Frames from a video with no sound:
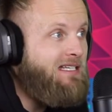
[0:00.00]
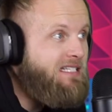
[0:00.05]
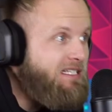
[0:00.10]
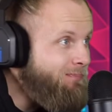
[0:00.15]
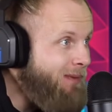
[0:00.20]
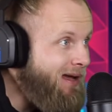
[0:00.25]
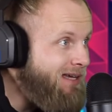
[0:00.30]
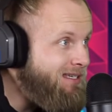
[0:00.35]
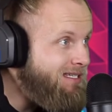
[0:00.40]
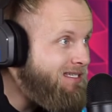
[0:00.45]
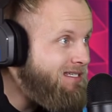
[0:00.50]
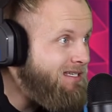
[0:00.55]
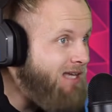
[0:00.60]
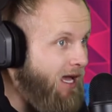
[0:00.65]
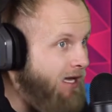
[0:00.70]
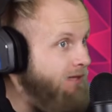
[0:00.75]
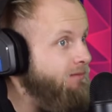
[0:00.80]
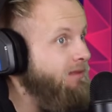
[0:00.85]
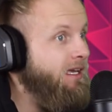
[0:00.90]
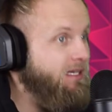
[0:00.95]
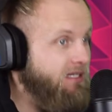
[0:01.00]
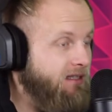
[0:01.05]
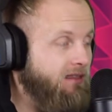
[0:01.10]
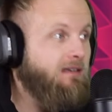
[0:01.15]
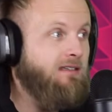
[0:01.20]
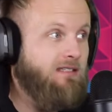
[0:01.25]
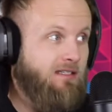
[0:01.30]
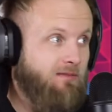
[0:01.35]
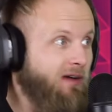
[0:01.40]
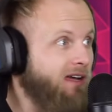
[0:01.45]
spice, I like
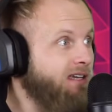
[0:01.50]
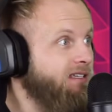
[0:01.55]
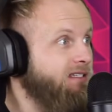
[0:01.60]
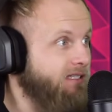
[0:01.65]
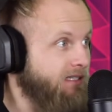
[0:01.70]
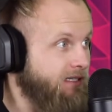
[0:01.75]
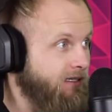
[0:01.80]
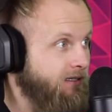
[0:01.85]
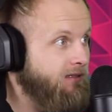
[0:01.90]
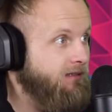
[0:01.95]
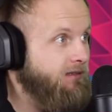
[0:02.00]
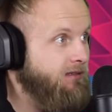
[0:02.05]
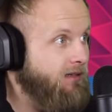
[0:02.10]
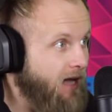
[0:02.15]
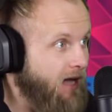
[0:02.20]
things spicy. Me too.